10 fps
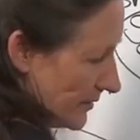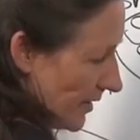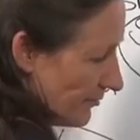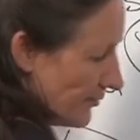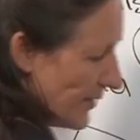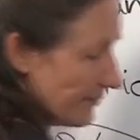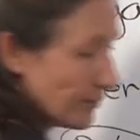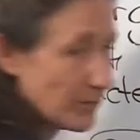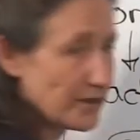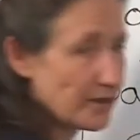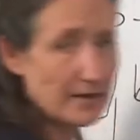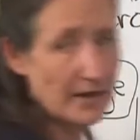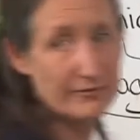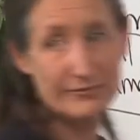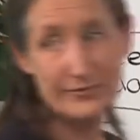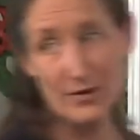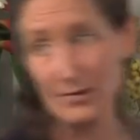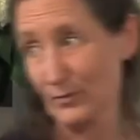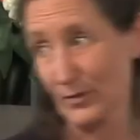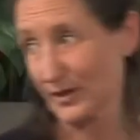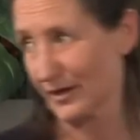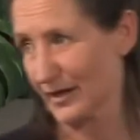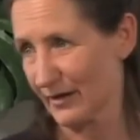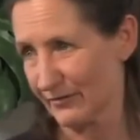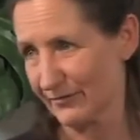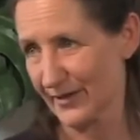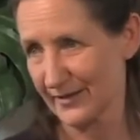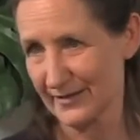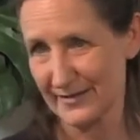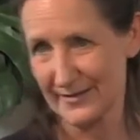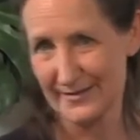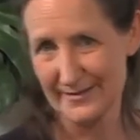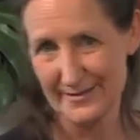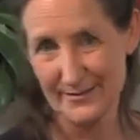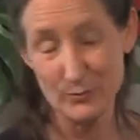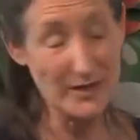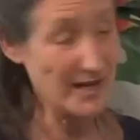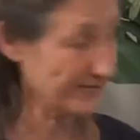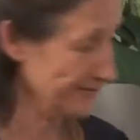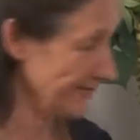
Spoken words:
Now remember, we don't have fur and we don't have feathers. We have